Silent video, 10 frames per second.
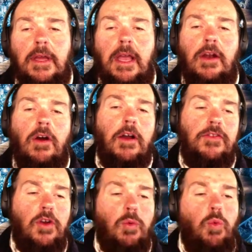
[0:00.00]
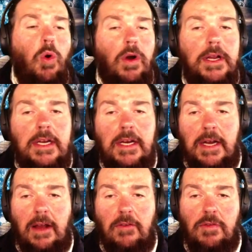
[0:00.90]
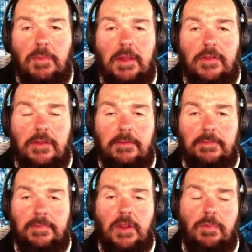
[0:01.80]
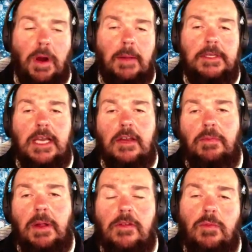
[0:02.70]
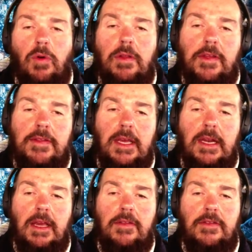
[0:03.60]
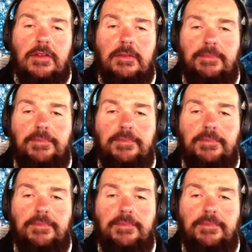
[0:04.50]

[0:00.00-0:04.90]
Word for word: And also warning announcements. This probably takes place more in the cities.